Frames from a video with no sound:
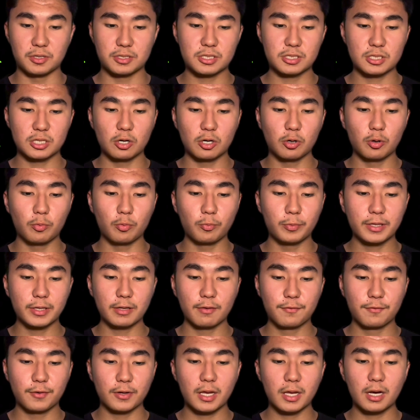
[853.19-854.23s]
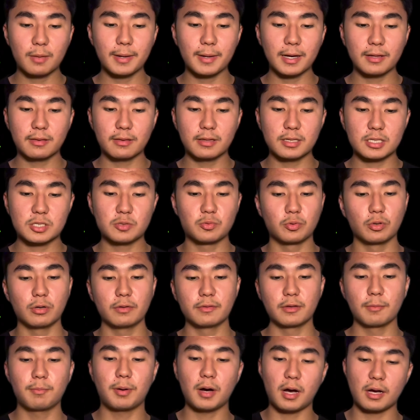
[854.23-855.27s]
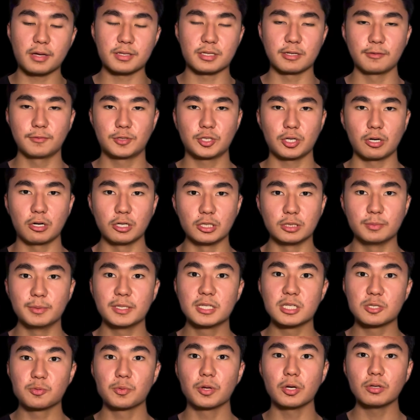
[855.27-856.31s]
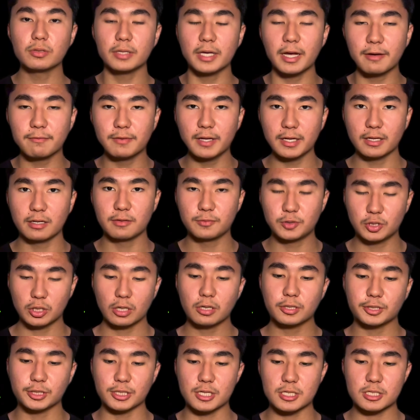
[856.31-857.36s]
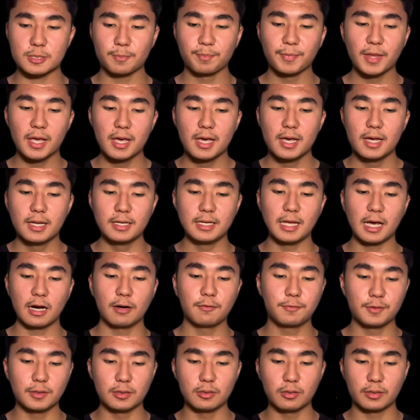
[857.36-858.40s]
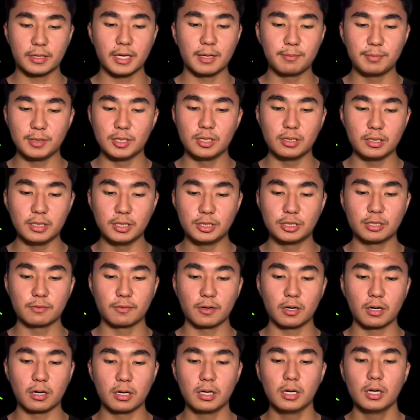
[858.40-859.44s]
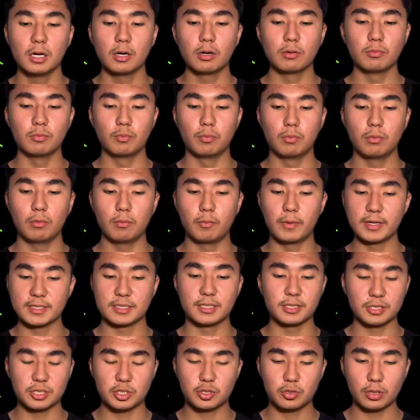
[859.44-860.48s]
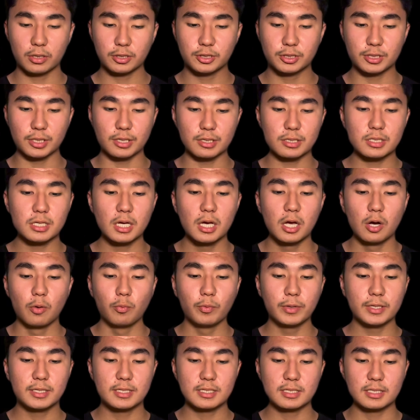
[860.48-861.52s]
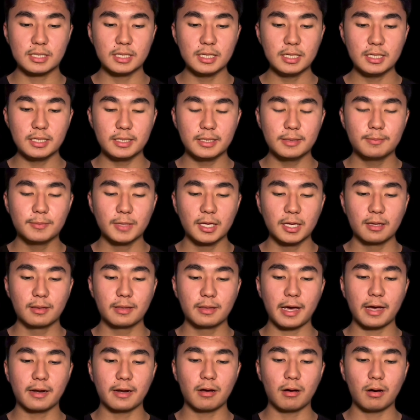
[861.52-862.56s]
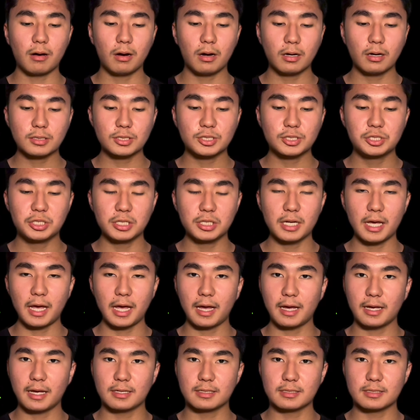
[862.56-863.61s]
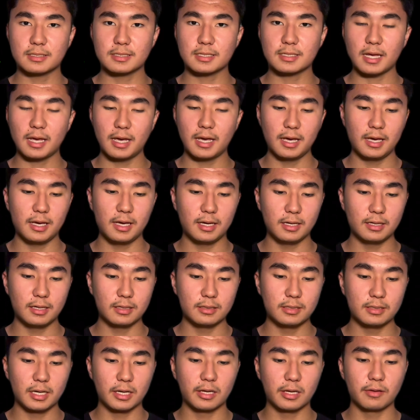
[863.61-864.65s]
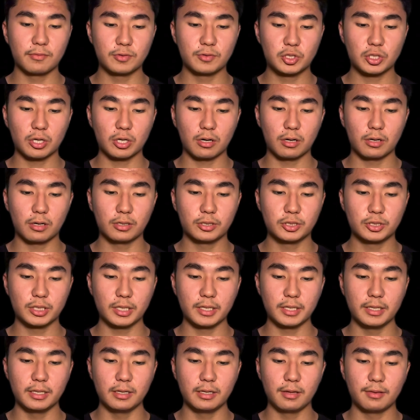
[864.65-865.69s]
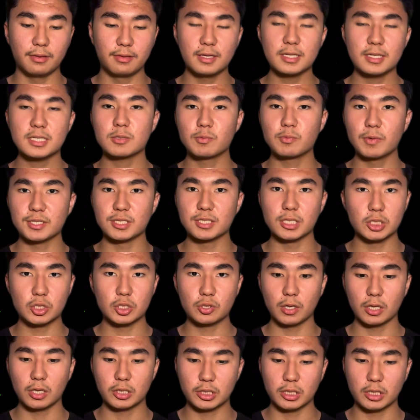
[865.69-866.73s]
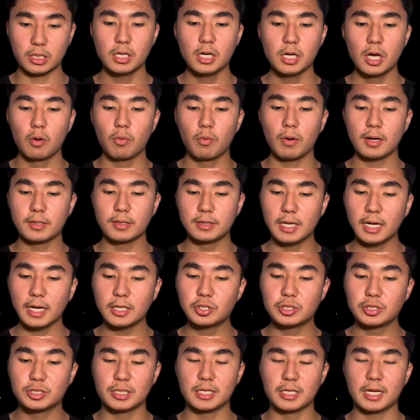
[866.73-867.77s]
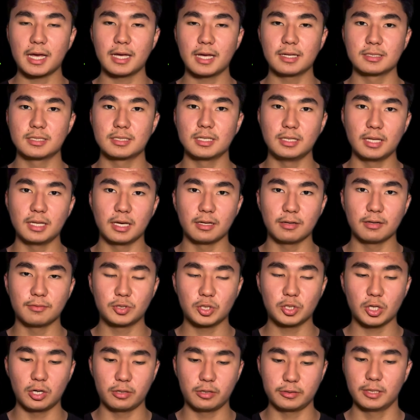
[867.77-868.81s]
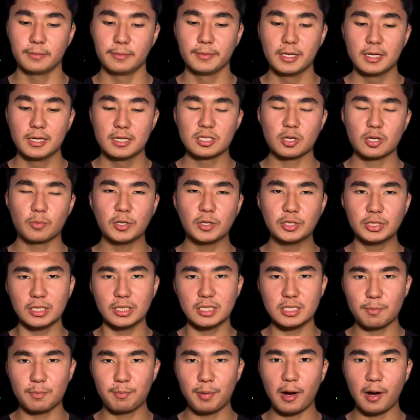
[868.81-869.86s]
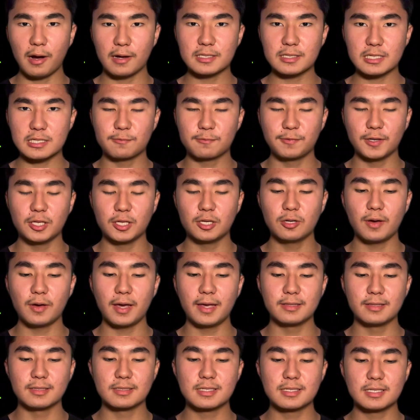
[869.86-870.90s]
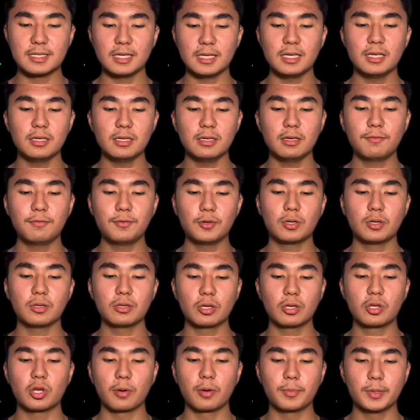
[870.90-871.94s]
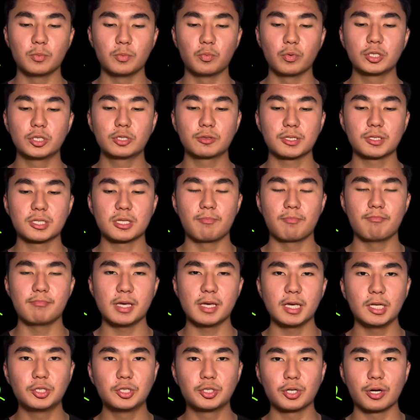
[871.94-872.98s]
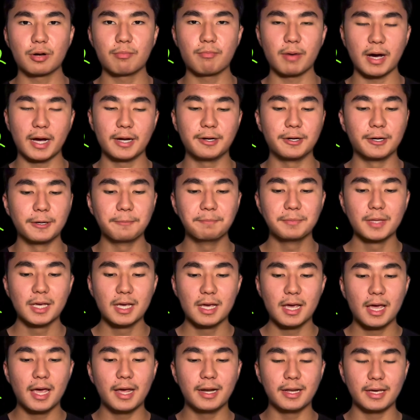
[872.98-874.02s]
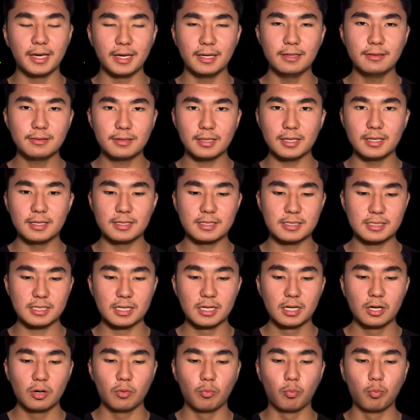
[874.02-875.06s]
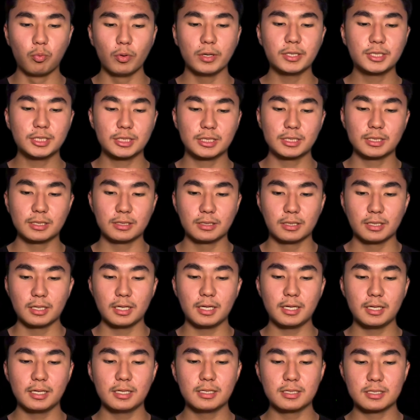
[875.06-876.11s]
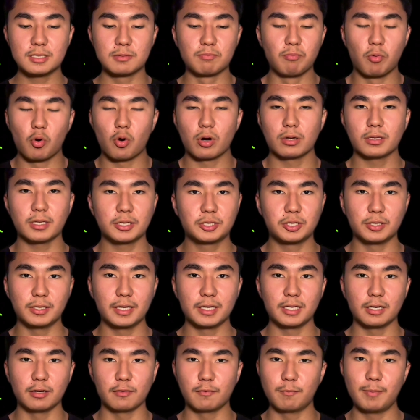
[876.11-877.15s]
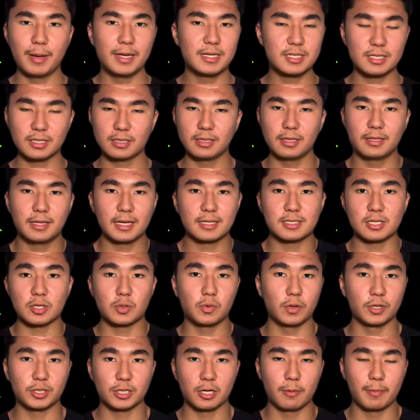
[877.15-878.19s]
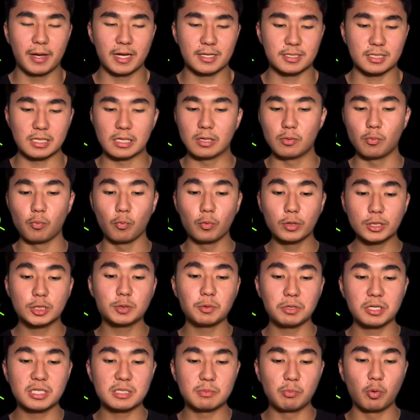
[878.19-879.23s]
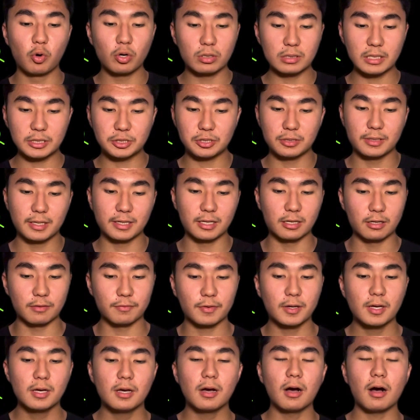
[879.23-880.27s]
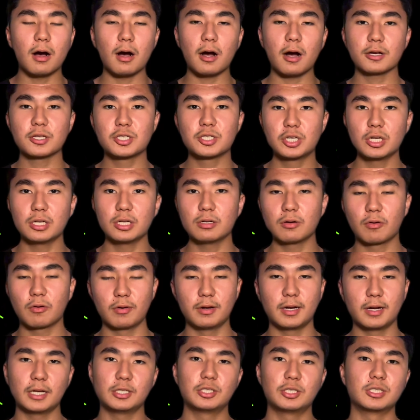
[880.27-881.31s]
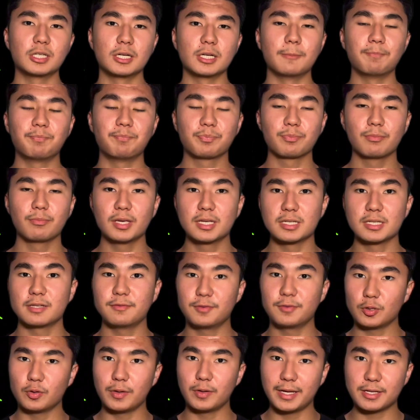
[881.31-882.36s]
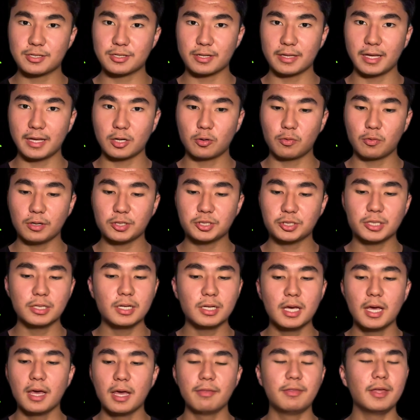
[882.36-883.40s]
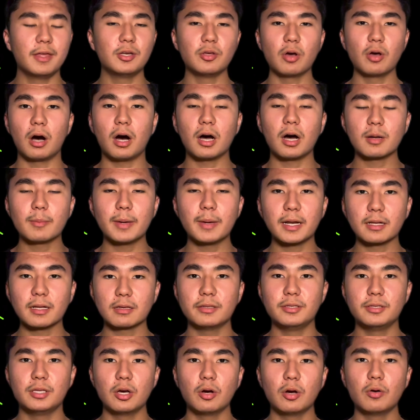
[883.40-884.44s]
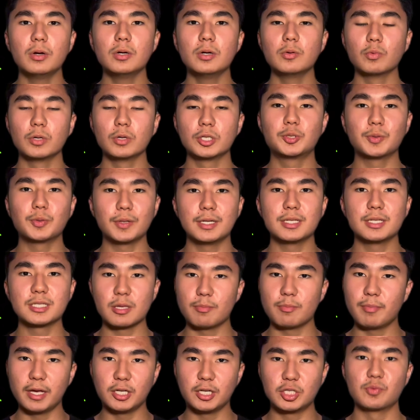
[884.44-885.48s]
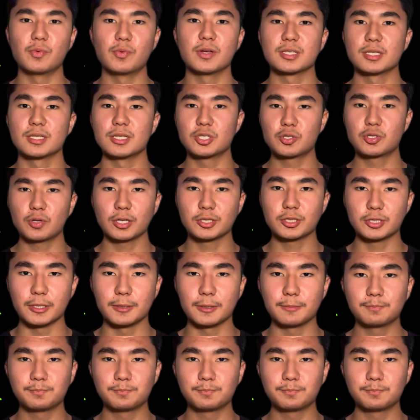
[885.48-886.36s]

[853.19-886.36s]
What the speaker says: So we can forget about this rule of the positive charge because we only have negative charges. Now, if we look at each of our resonance structures, we see that oxygen has a negative charge in this resonance structure, while nitrogen has the negative charge. So I want you guys to pause this video and see if you can determine which one is a major and minor. And a hint is which is more electronegative. Basically, that's the question I'm asking. Which one is more electronegative, oxygen or nitrogen? Because if you can answer that question, then you automatically know which one is the major resonance structure.